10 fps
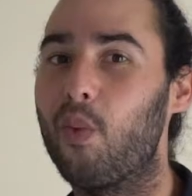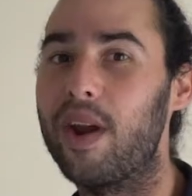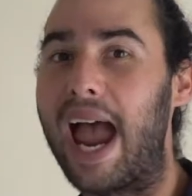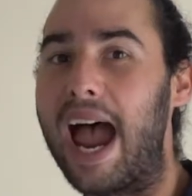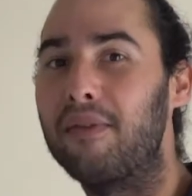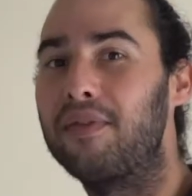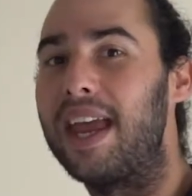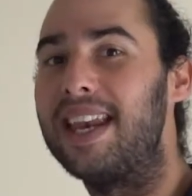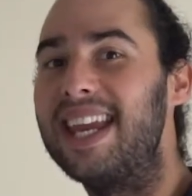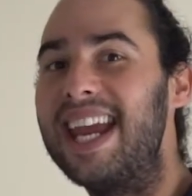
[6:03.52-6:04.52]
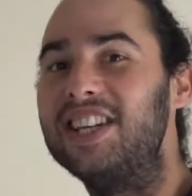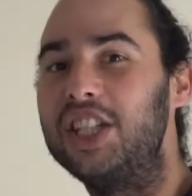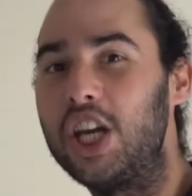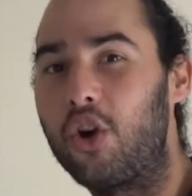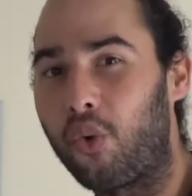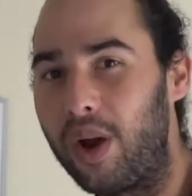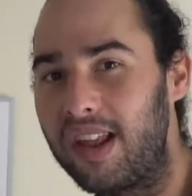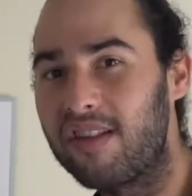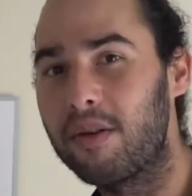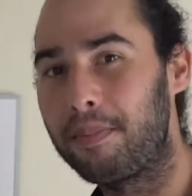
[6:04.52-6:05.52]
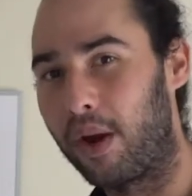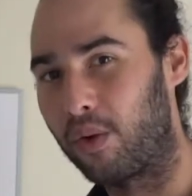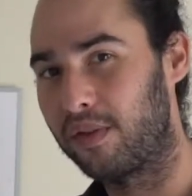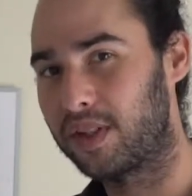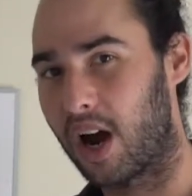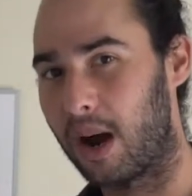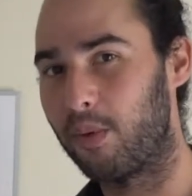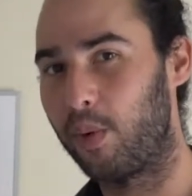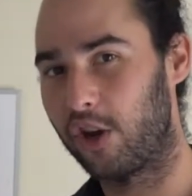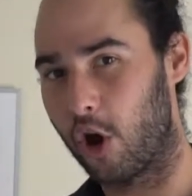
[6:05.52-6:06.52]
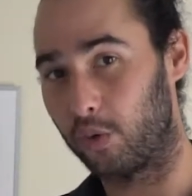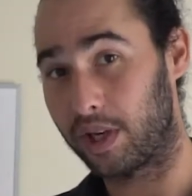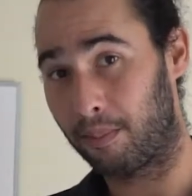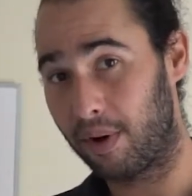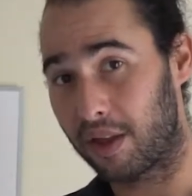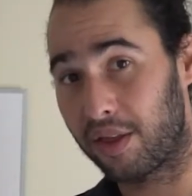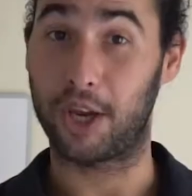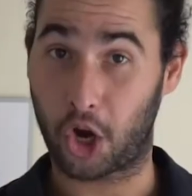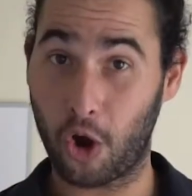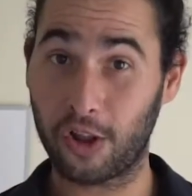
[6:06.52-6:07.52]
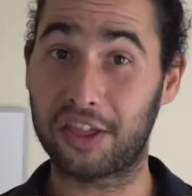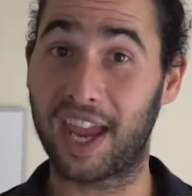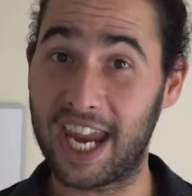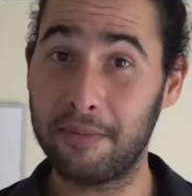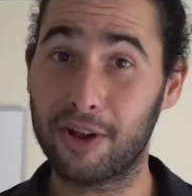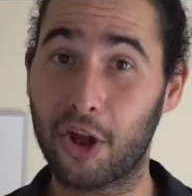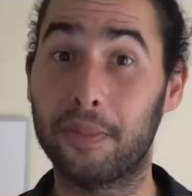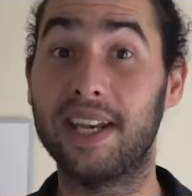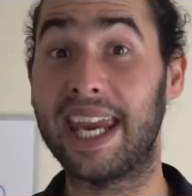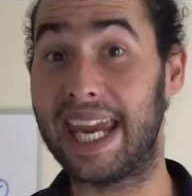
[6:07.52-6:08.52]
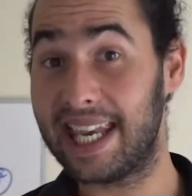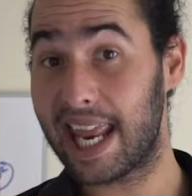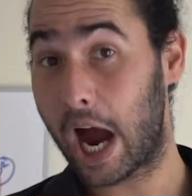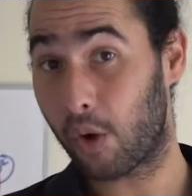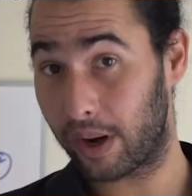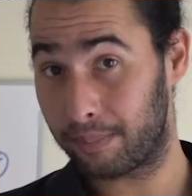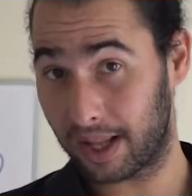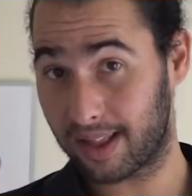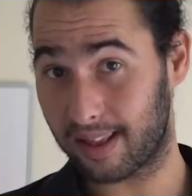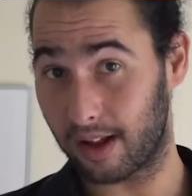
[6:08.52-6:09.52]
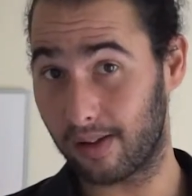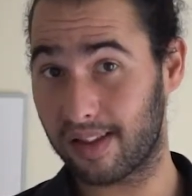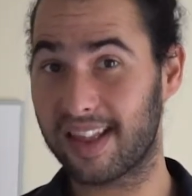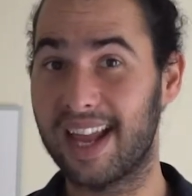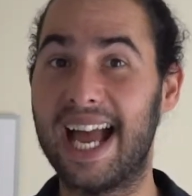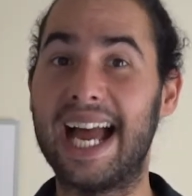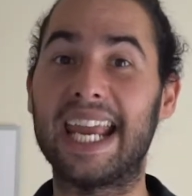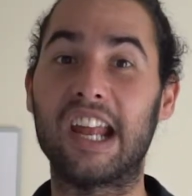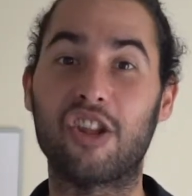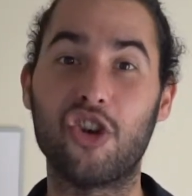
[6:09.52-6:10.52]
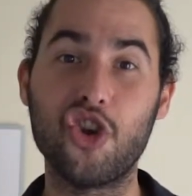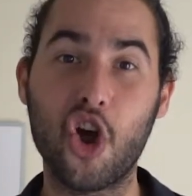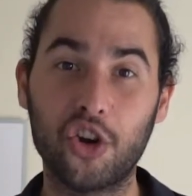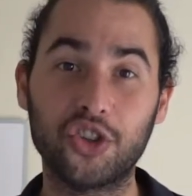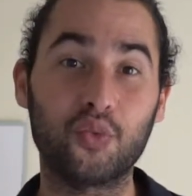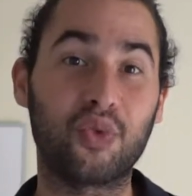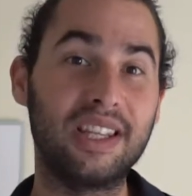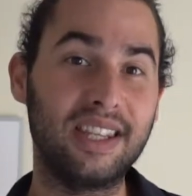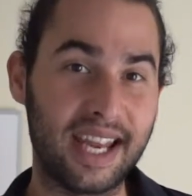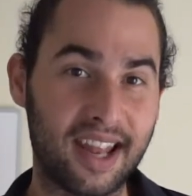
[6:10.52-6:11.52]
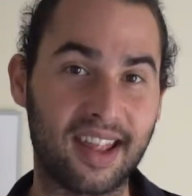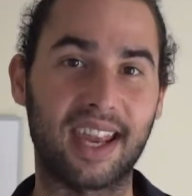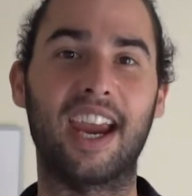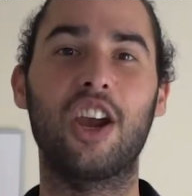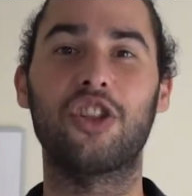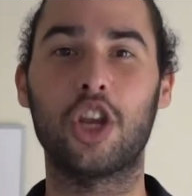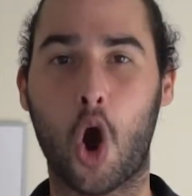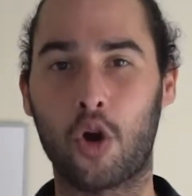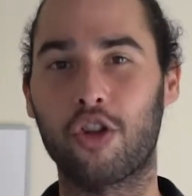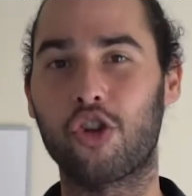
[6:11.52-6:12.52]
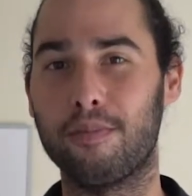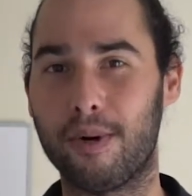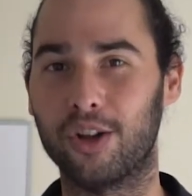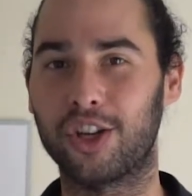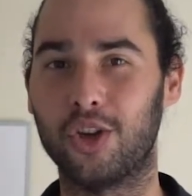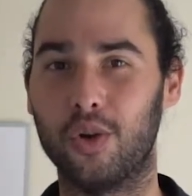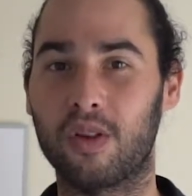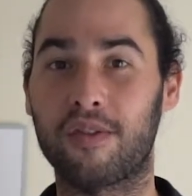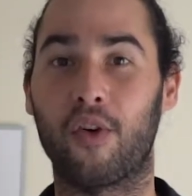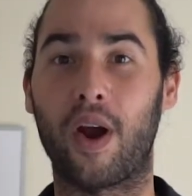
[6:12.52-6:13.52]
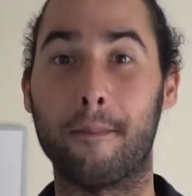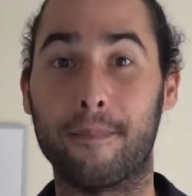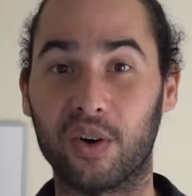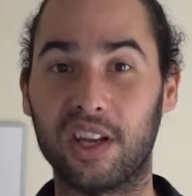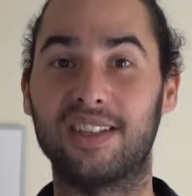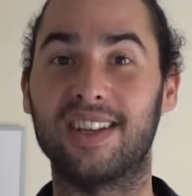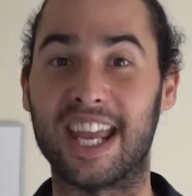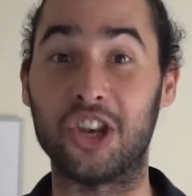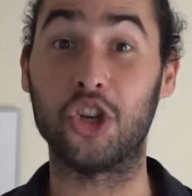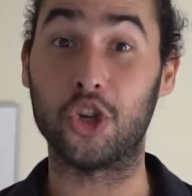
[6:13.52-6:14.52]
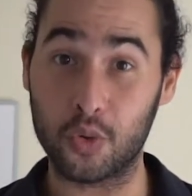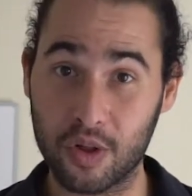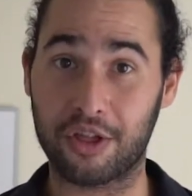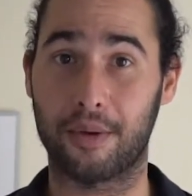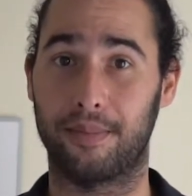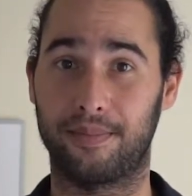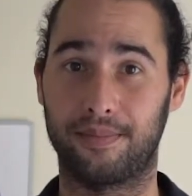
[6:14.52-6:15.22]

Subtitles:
we have then decreased the period of time that we can hold our breath, because the hemoglobin in our red blood cells is not releasing the oxygen molecules for our body to then use them.